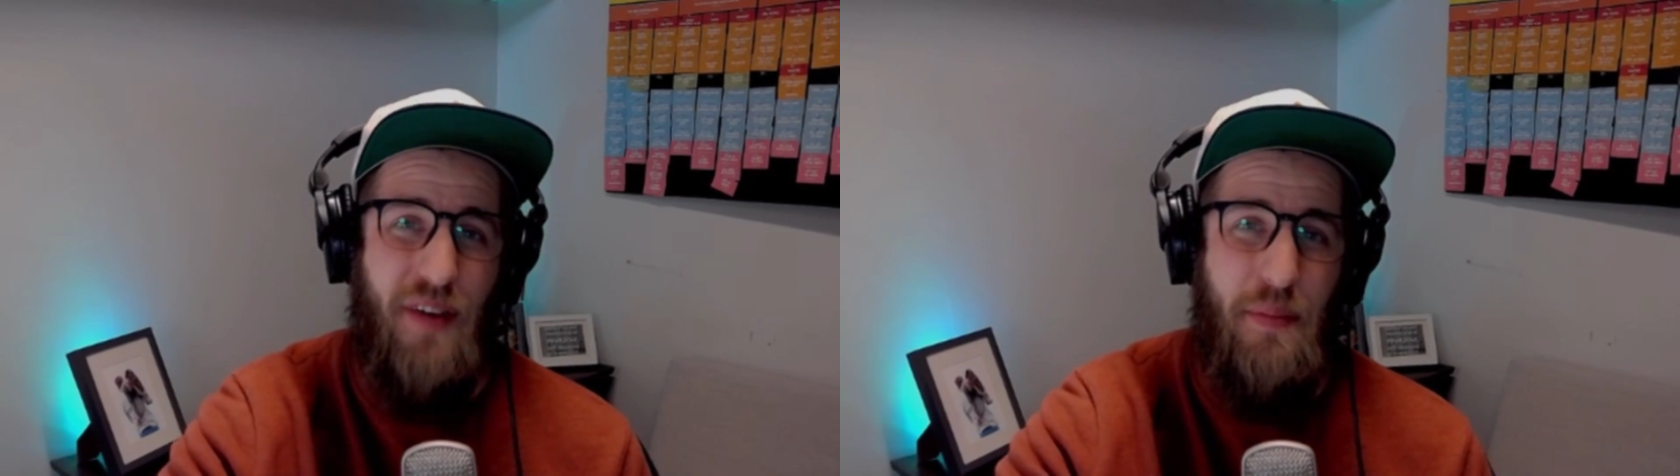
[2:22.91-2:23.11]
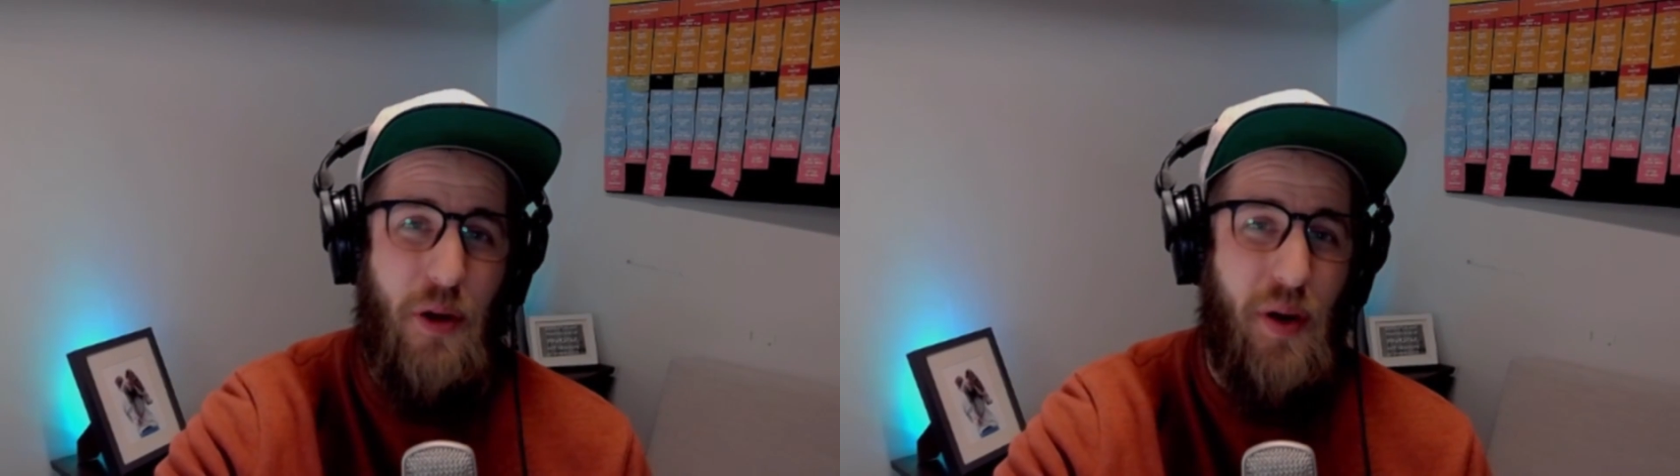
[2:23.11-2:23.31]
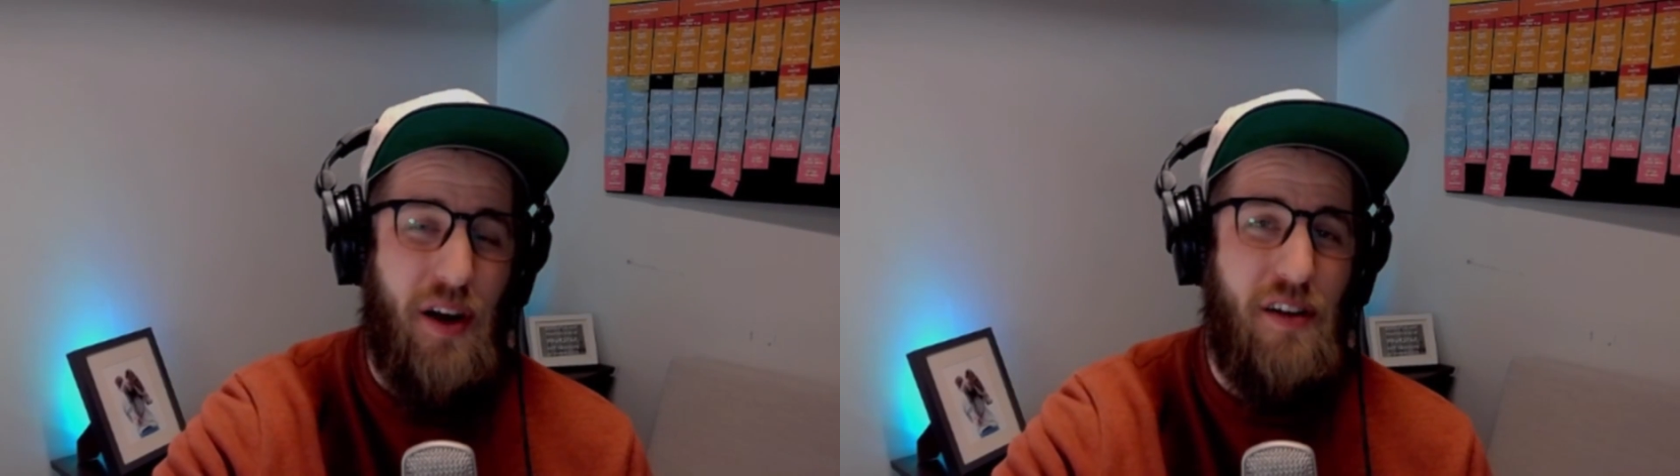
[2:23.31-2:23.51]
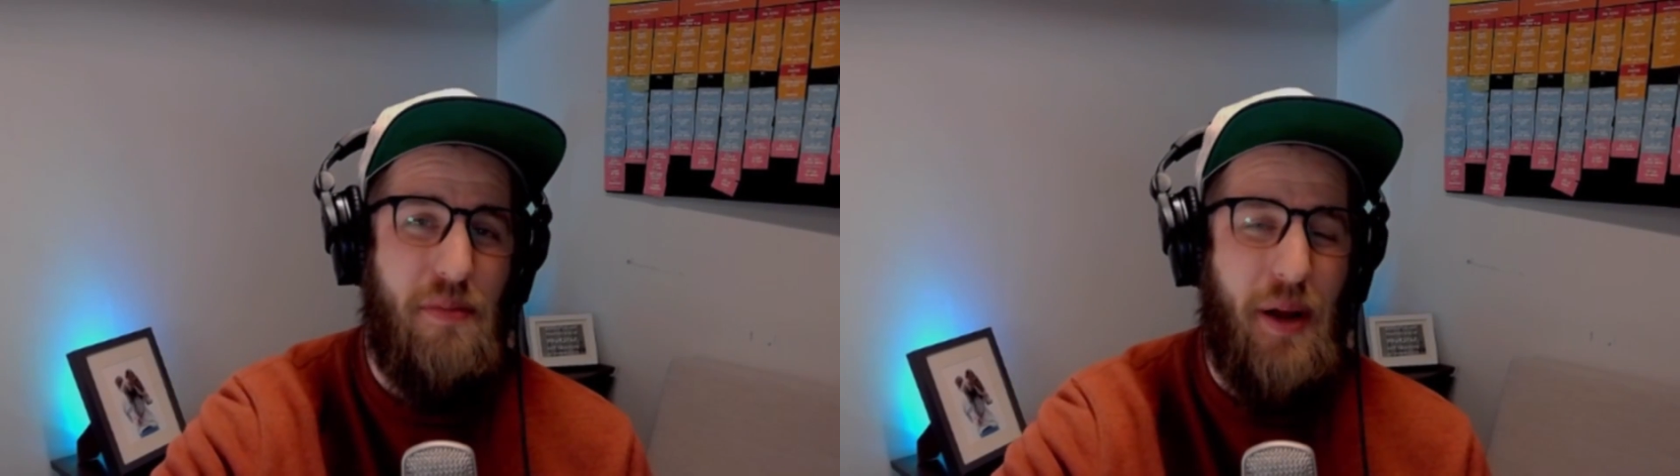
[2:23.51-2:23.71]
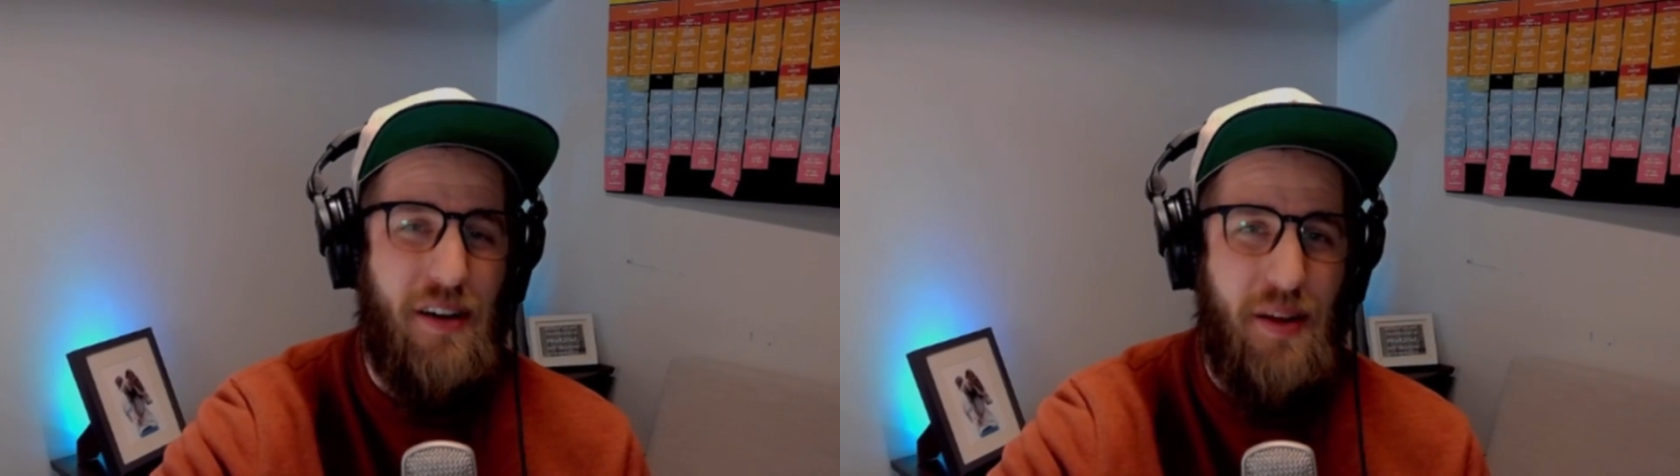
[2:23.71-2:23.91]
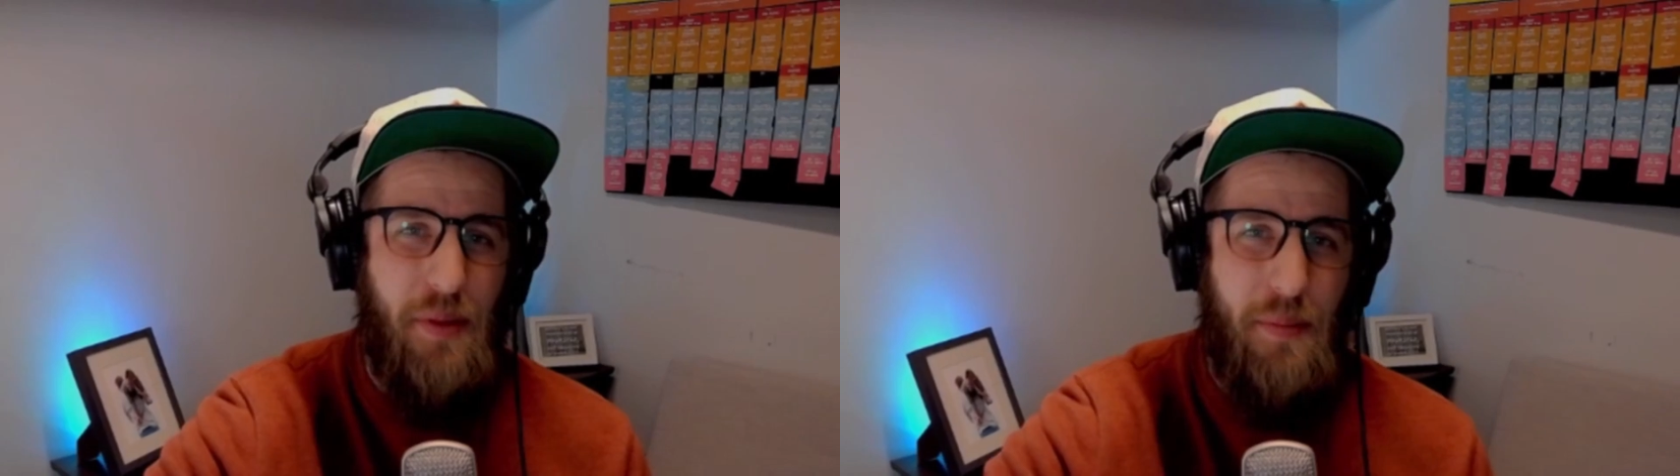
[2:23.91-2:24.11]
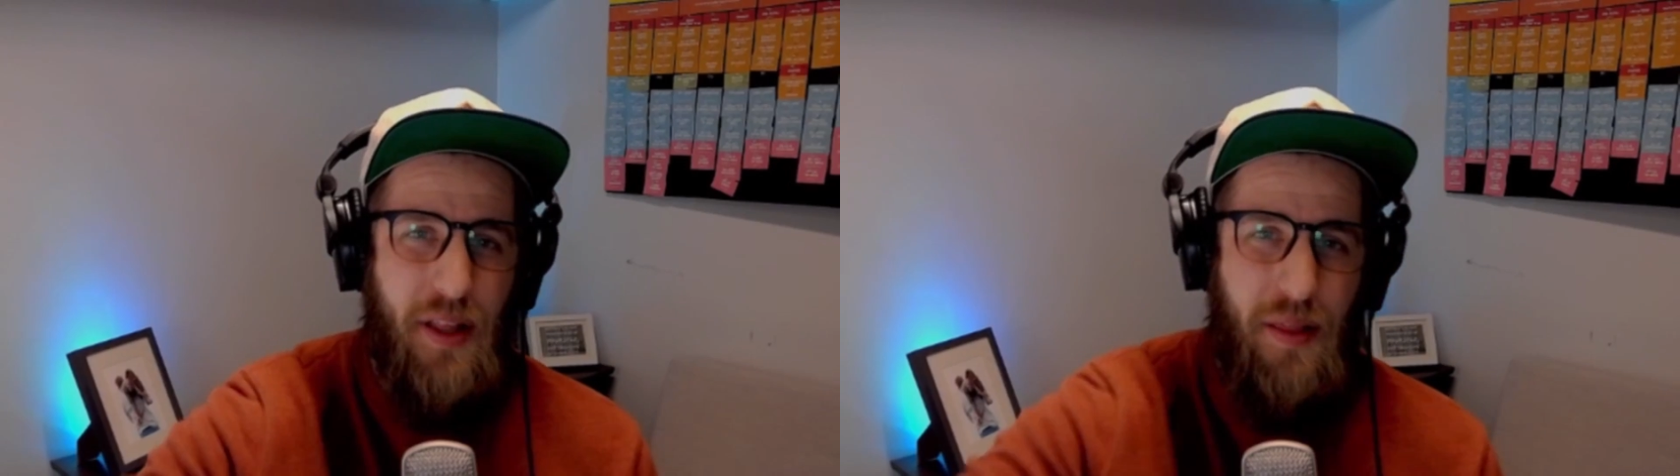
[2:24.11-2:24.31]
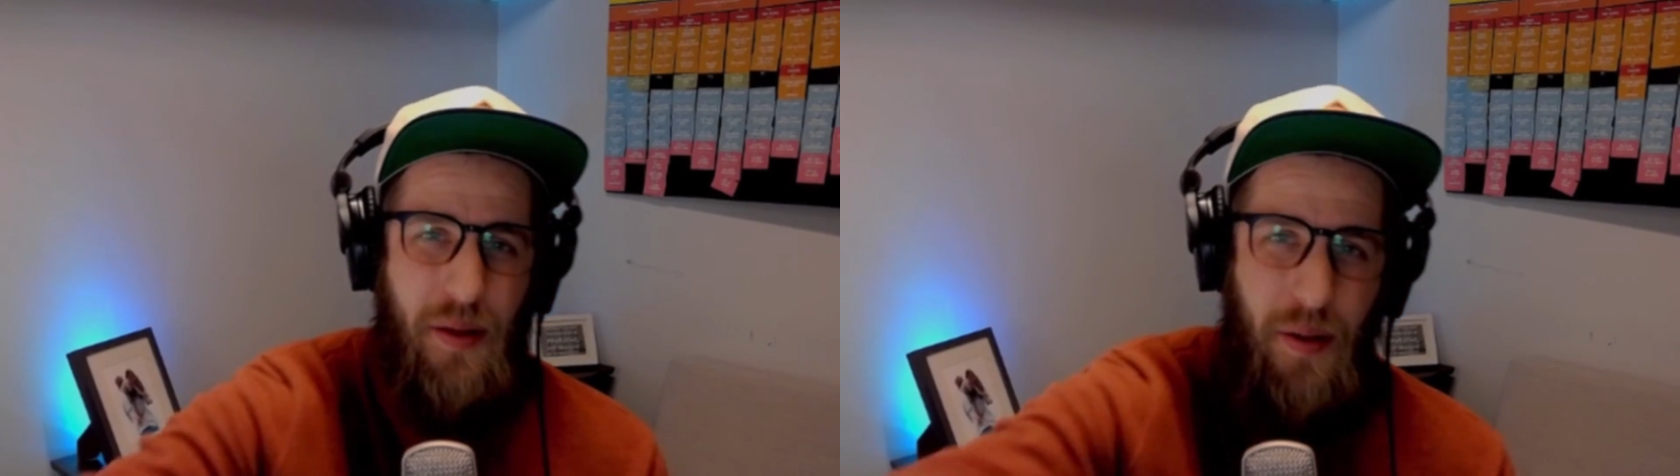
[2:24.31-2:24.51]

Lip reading: February's Parent Tip of the Month.